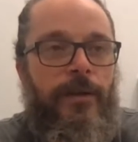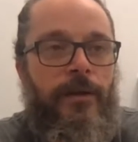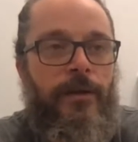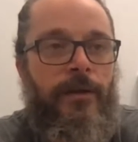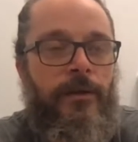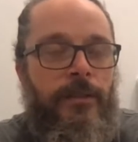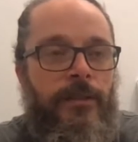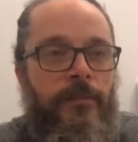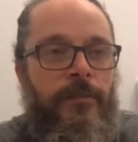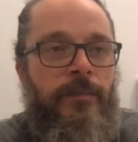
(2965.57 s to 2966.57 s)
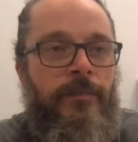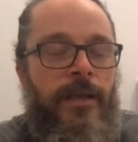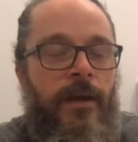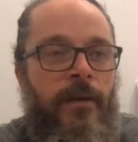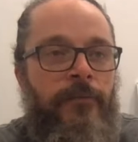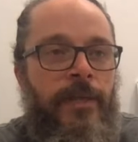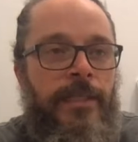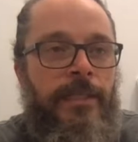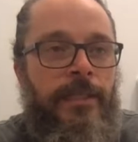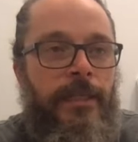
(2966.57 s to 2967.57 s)
are sometimes not often
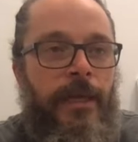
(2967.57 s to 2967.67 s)
as